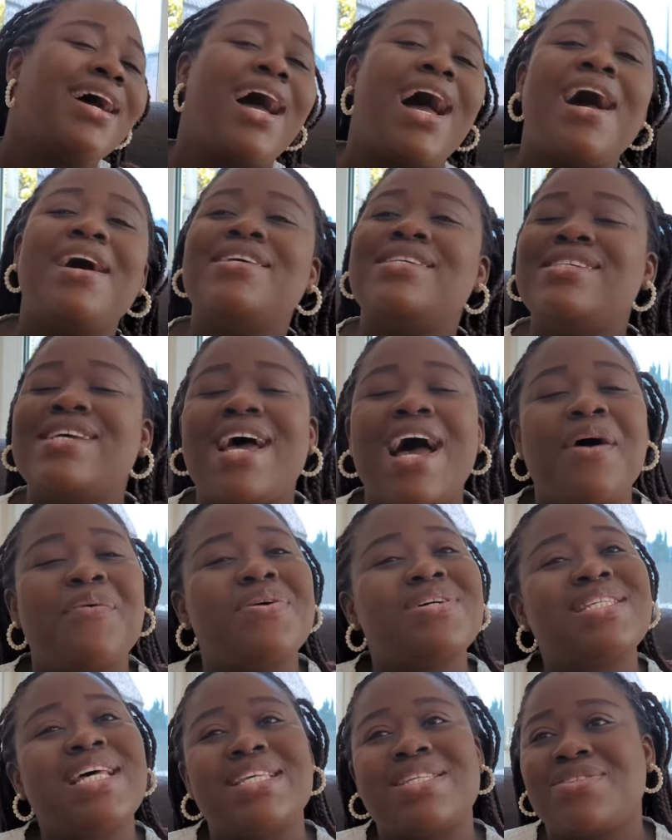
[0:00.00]
I
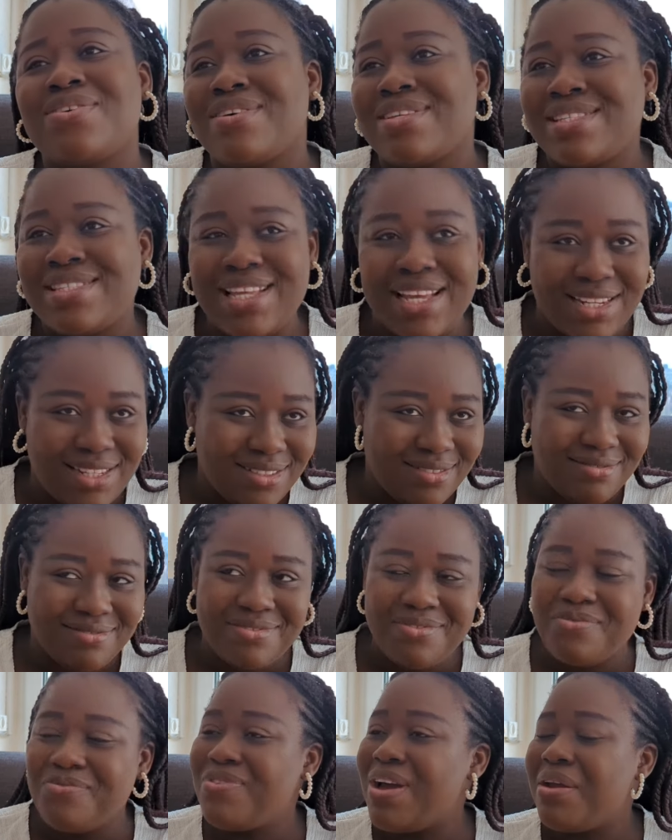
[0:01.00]
was exhausted,
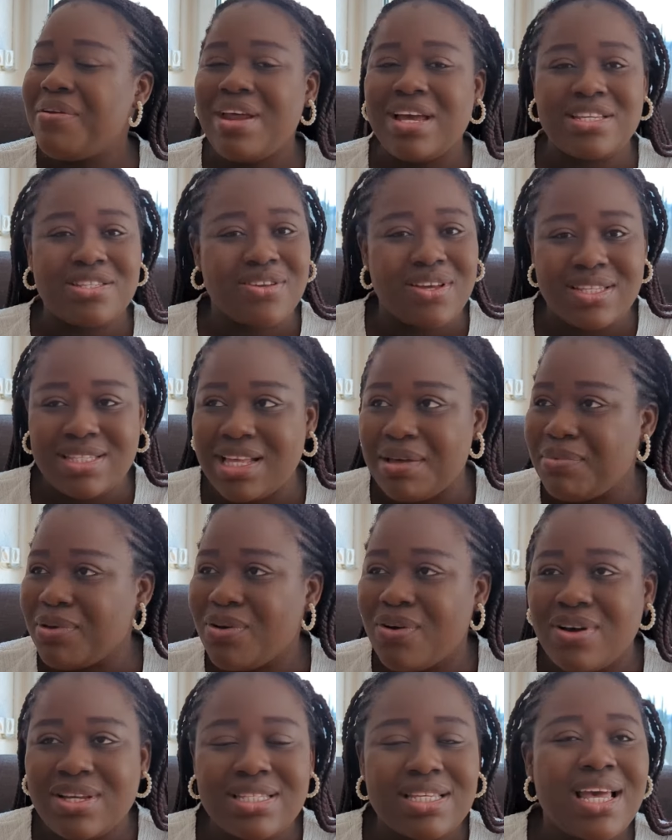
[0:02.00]
very exhausted,
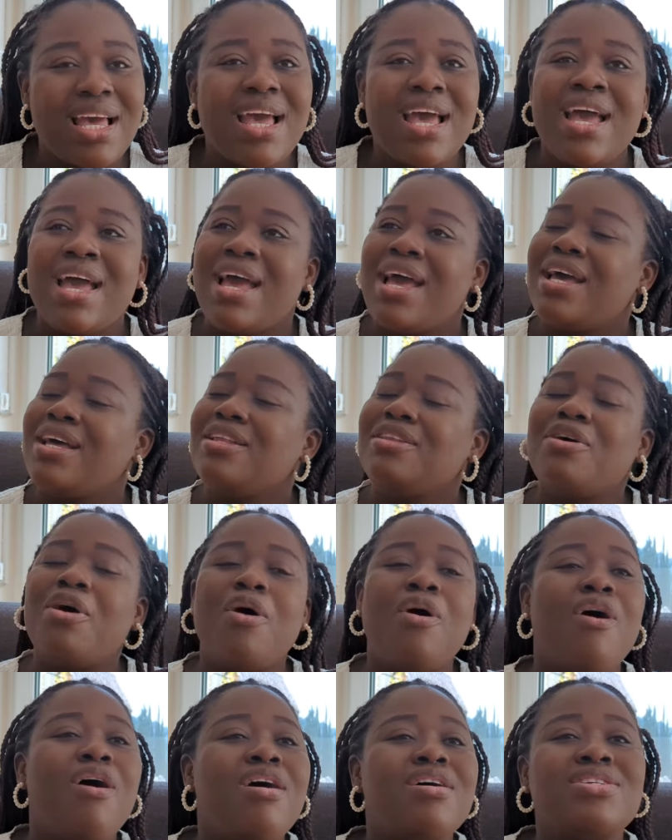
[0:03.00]
because the
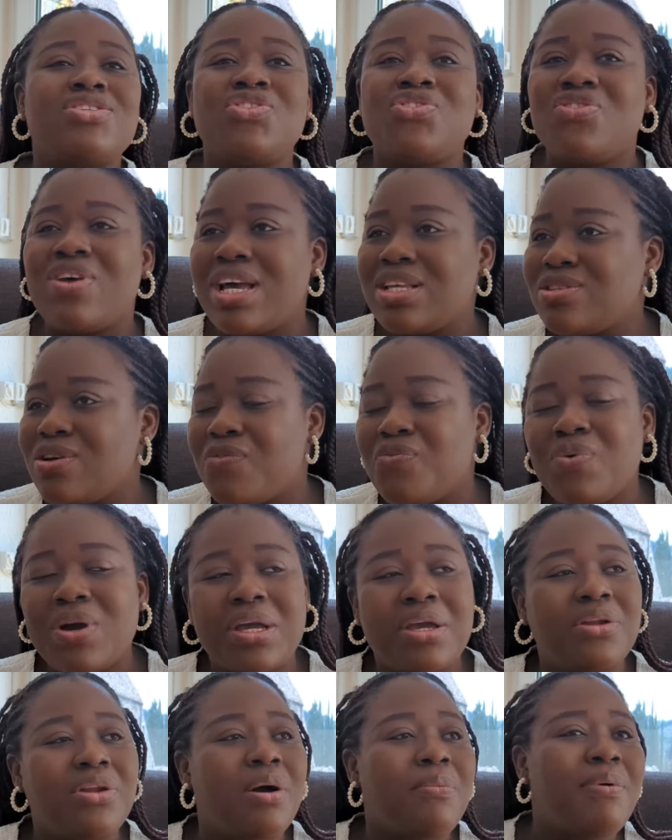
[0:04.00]
whole stress of
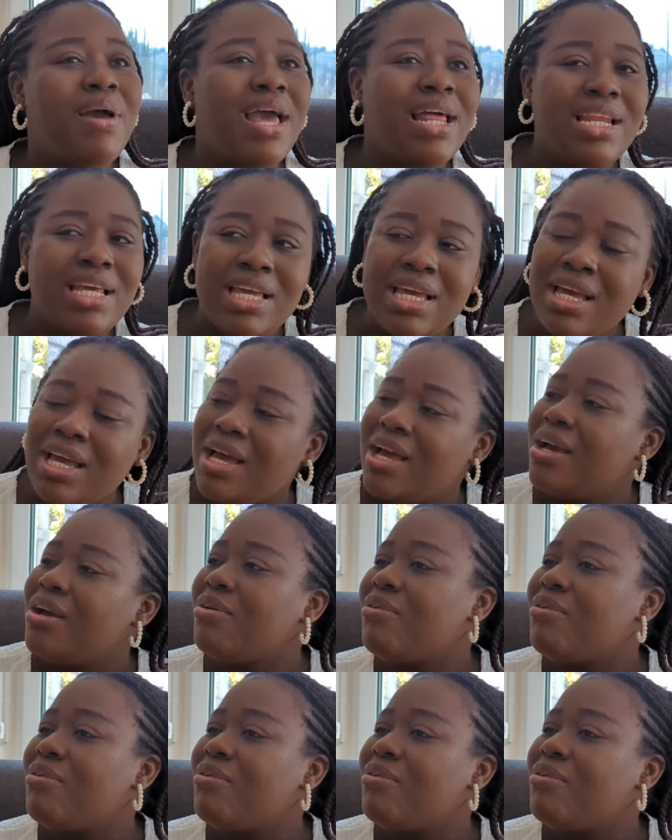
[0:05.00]
waking up early,